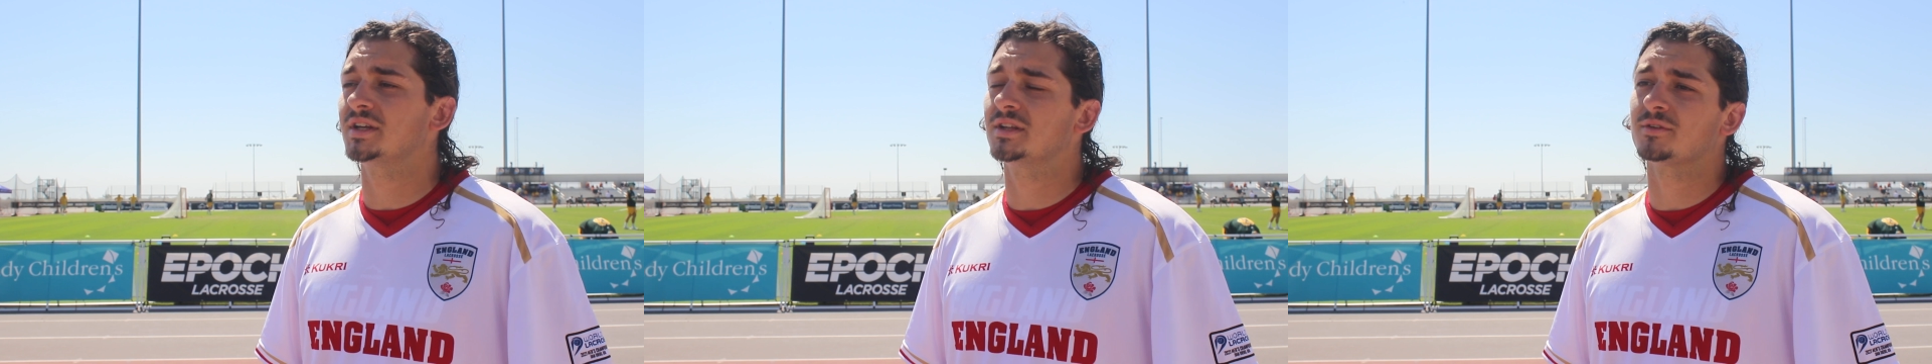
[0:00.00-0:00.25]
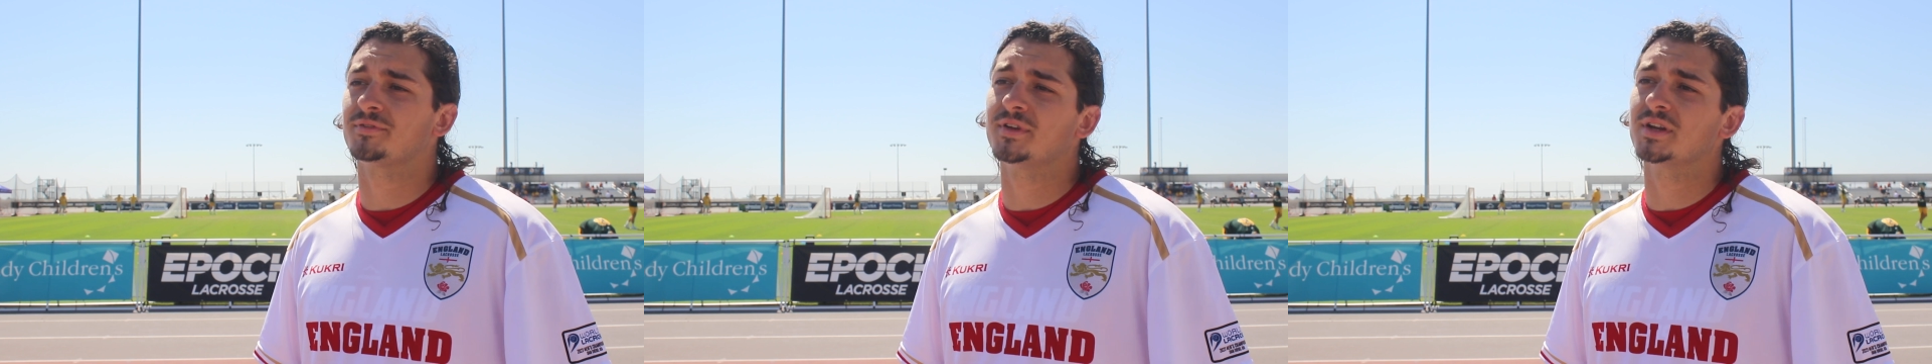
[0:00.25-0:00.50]
to
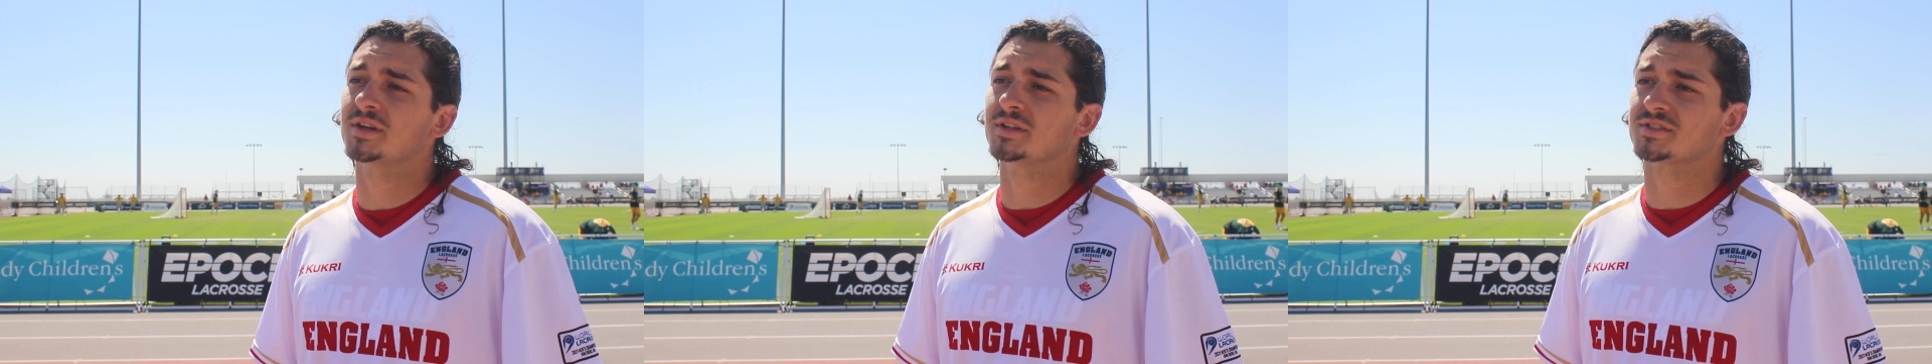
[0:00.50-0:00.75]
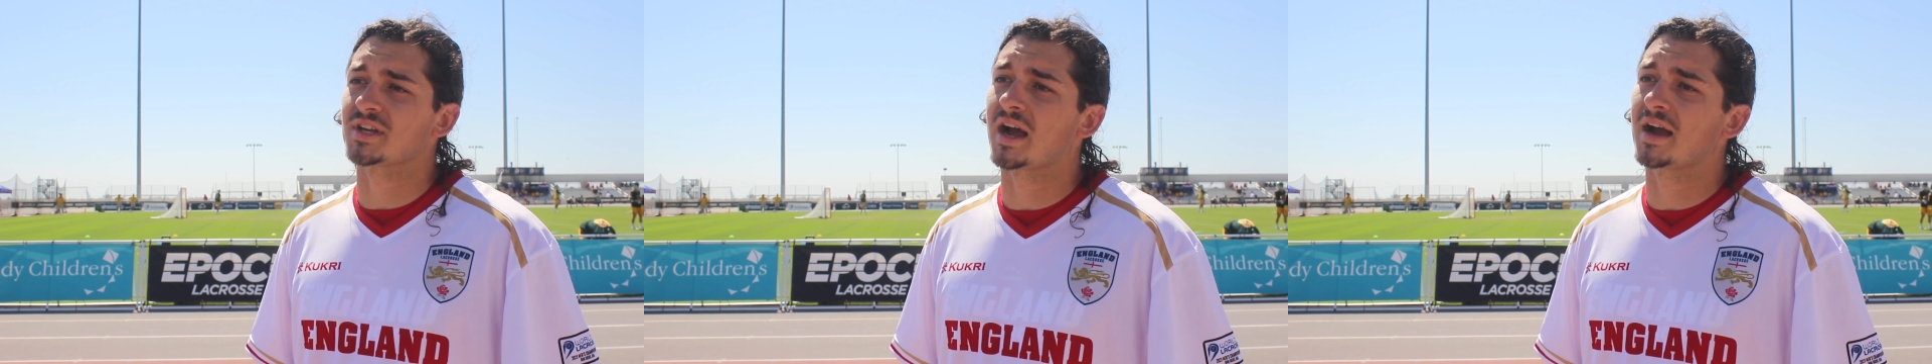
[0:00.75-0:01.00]
either feed it
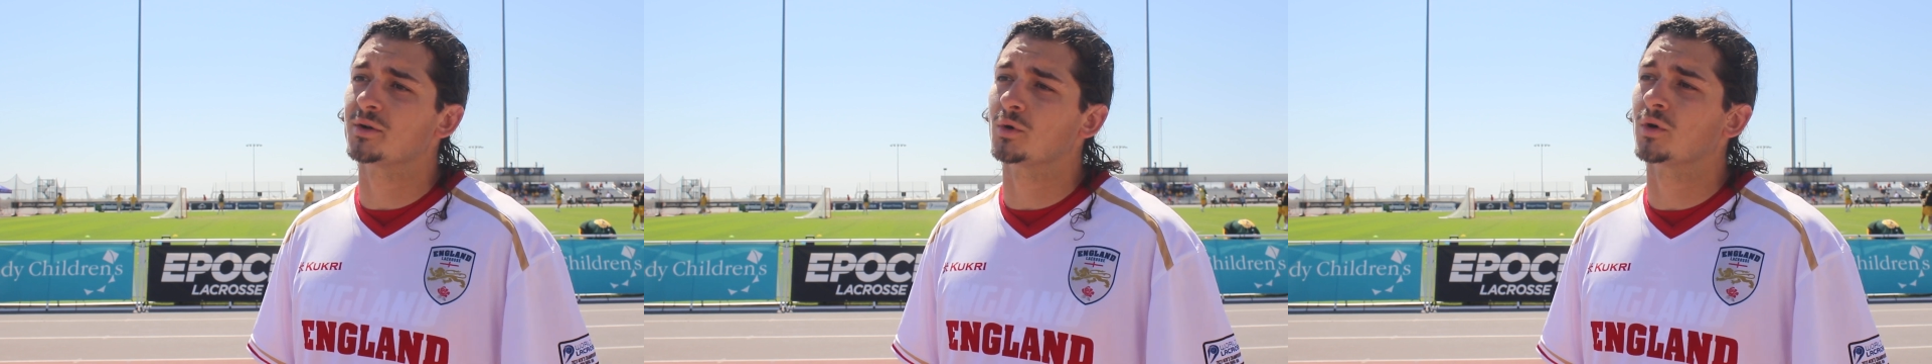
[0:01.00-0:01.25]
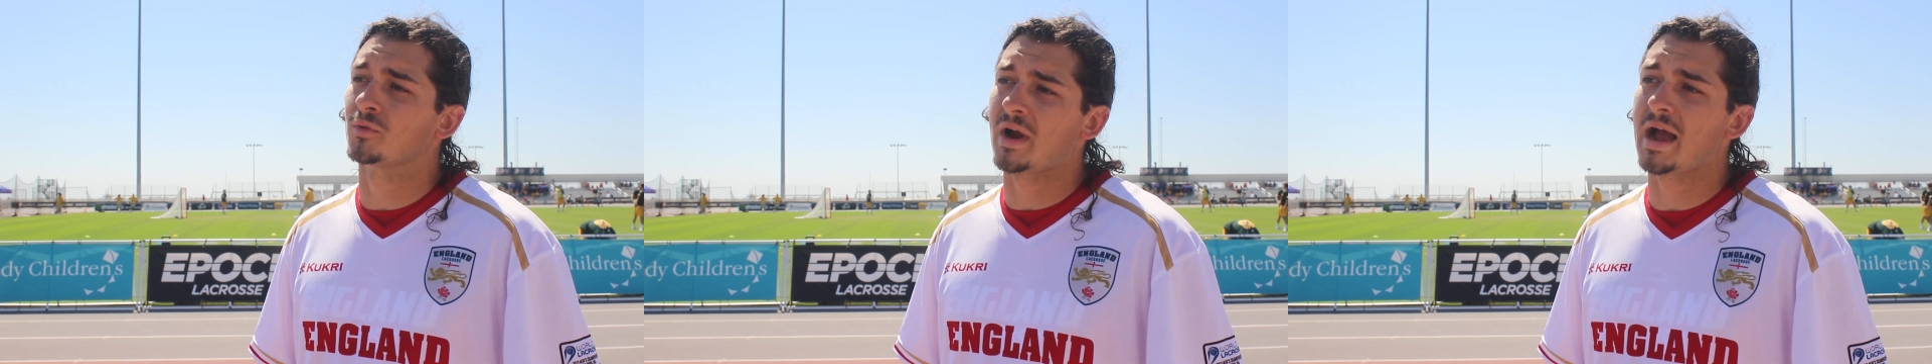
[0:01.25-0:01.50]
inside
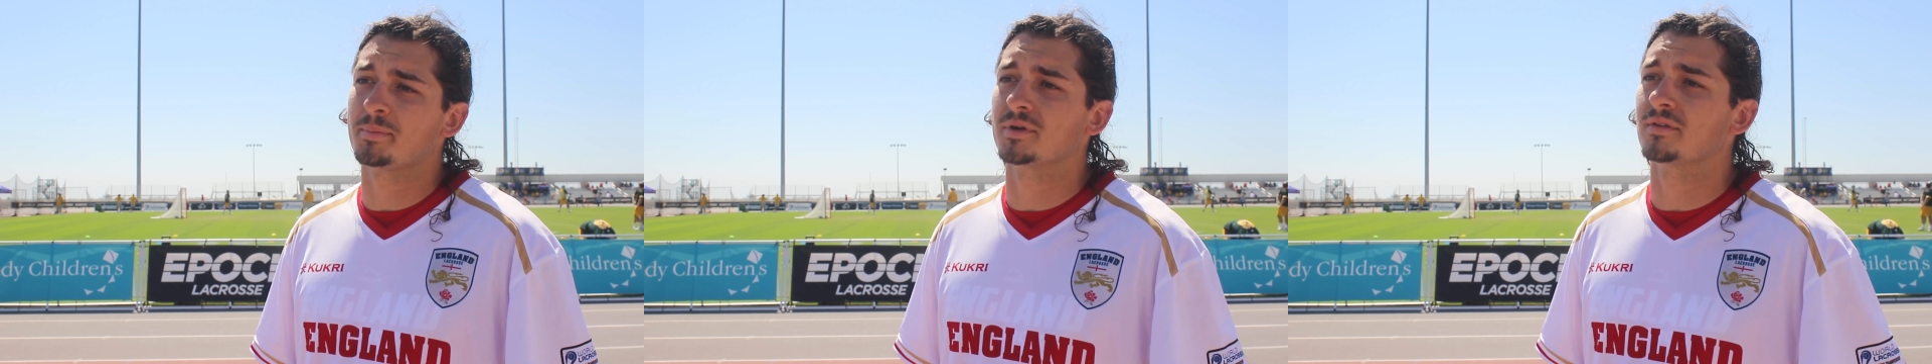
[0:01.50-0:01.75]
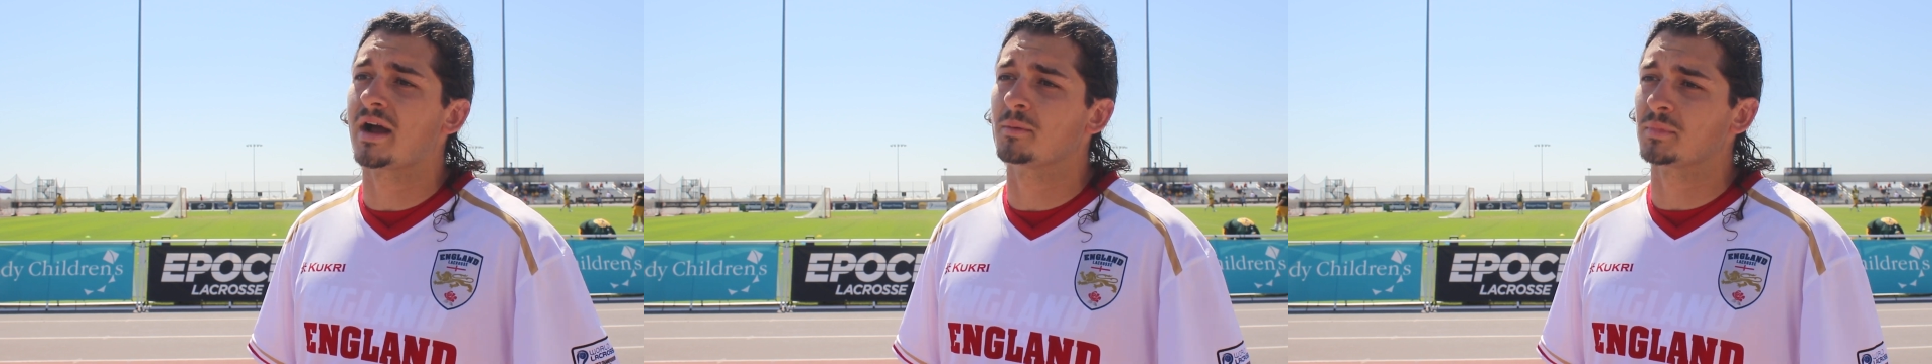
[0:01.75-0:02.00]
or wrap it
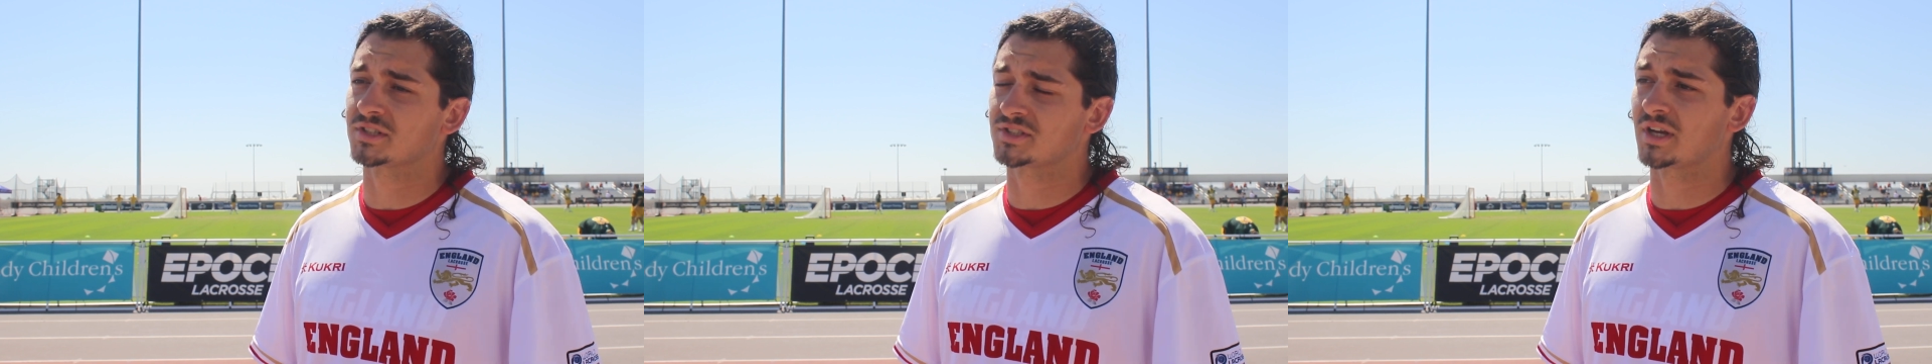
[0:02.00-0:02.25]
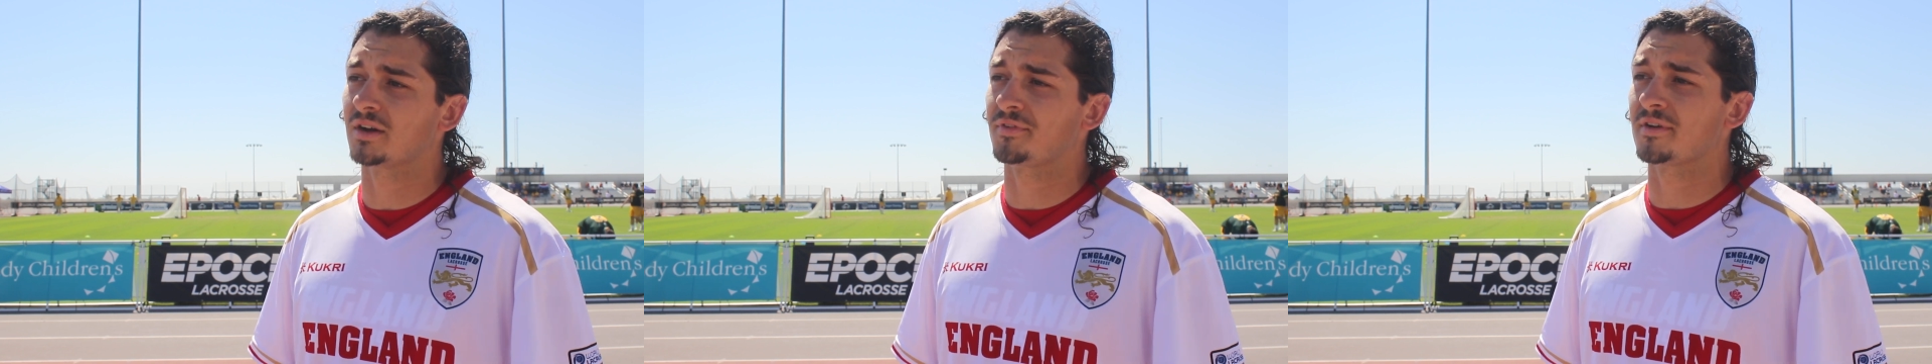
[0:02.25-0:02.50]
around myself,